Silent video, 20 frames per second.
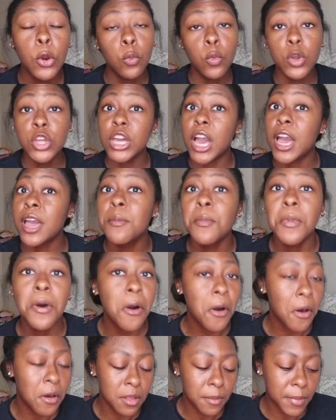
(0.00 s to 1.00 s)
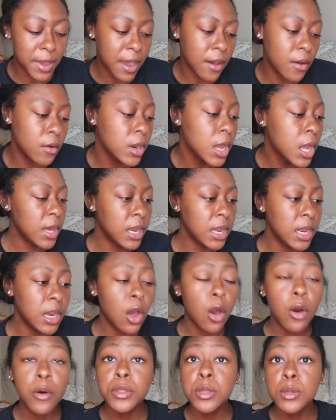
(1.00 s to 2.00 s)
which i am all about and
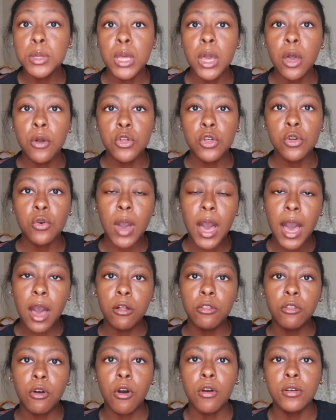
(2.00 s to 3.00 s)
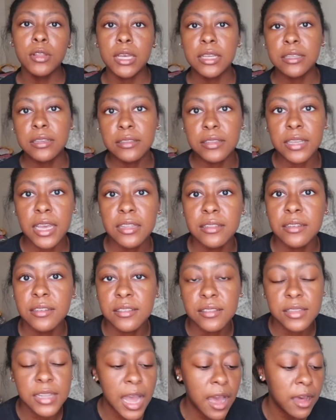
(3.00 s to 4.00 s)
it also tells you how long does it take to
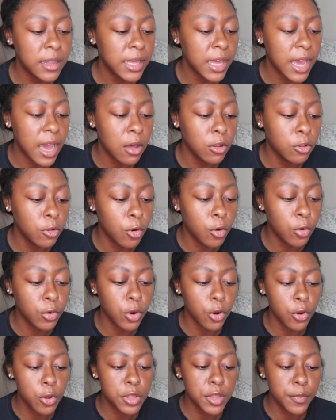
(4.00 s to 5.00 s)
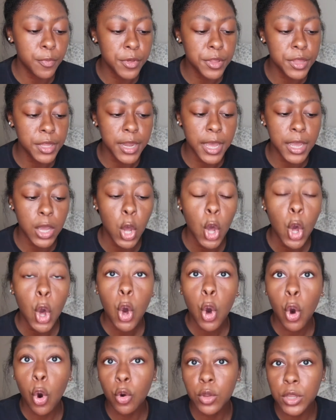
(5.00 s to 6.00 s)
style it how long are you supposed to like
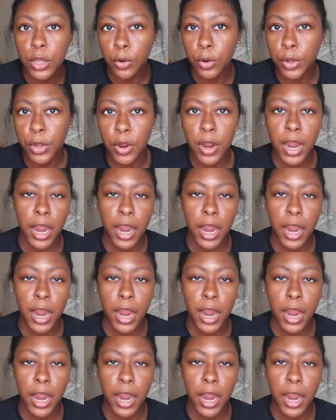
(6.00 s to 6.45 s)
hold it on your